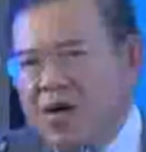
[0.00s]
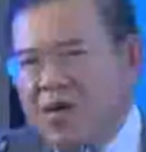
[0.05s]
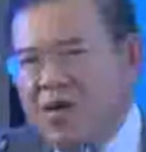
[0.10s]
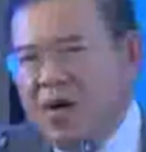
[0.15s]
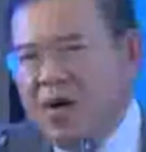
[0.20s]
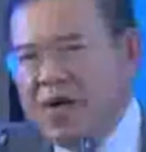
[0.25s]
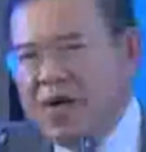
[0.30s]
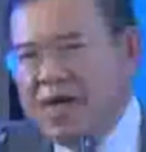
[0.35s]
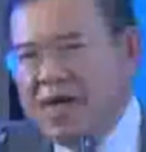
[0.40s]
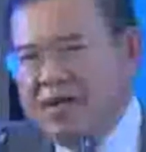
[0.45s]

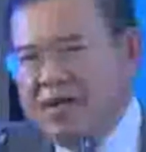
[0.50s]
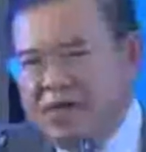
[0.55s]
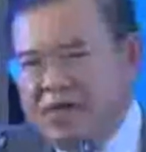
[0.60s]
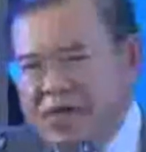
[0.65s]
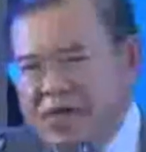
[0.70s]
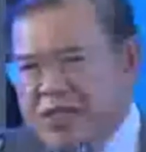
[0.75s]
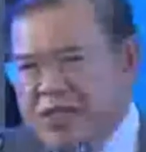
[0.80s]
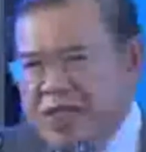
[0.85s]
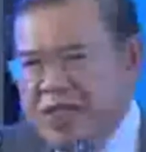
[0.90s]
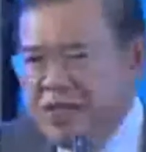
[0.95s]
while
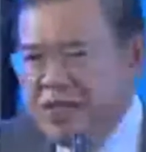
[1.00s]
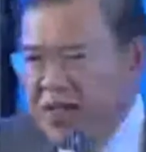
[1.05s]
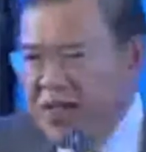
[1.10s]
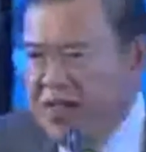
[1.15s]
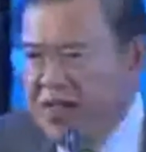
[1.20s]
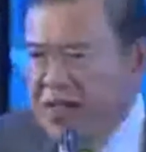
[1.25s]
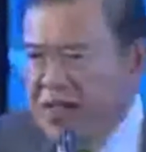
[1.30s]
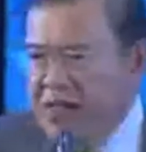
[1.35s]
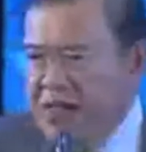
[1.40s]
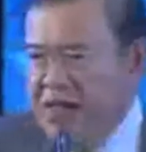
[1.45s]
countries like
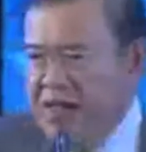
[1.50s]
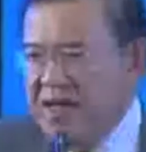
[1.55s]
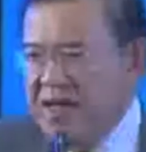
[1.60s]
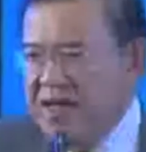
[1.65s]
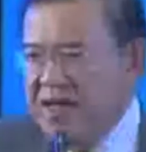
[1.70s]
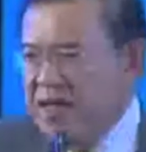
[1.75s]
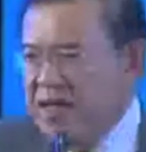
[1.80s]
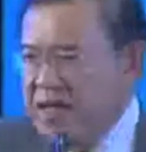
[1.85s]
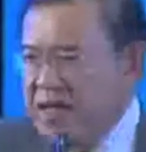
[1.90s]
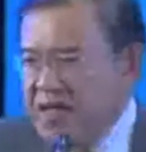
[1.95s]
China
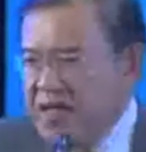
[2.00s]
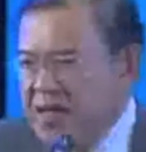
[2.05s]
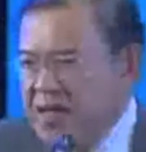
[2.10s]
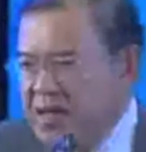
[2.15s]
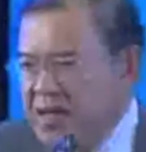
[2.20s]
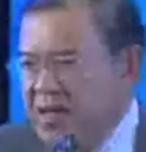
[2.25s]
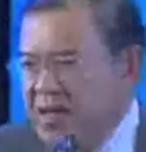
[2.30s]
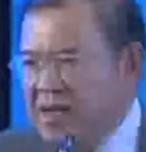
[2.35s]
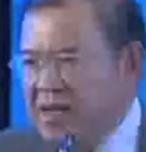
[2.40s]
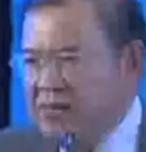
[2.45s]
and
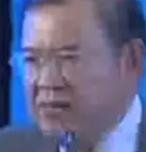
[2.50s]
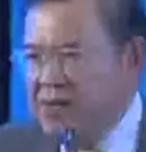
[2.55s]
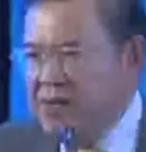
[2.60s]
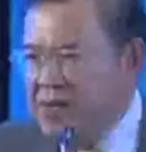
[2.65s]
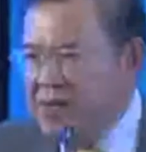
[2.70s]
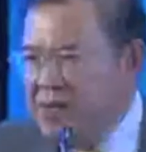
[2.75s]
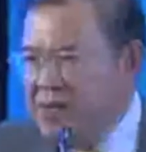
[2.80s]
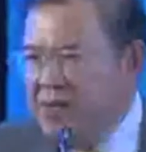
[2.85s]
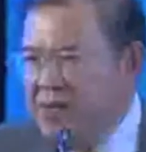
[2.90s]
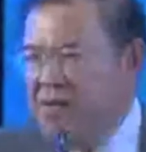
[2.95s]
India and
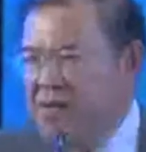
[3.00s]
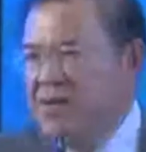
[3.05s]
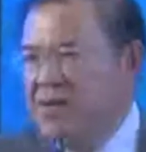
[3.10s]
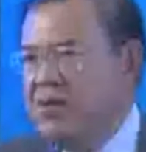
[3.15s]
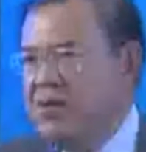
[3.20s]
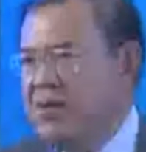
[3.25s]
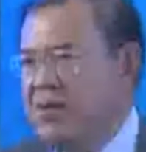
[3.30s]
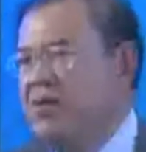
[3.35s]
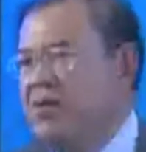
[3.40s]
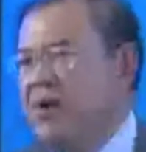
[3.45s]
Brazil are
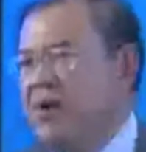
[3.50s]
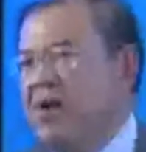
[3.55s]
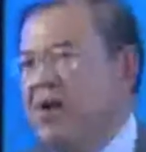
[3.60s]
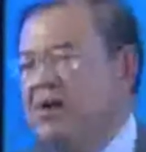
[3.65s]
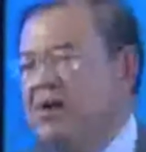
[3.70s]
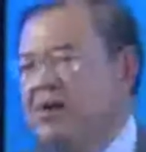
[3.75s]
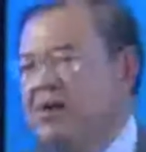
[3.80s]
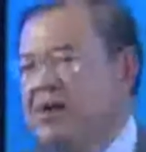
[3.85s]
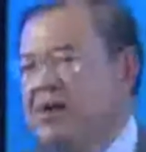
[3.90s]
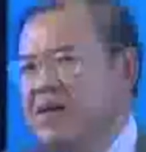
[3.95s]
doing well,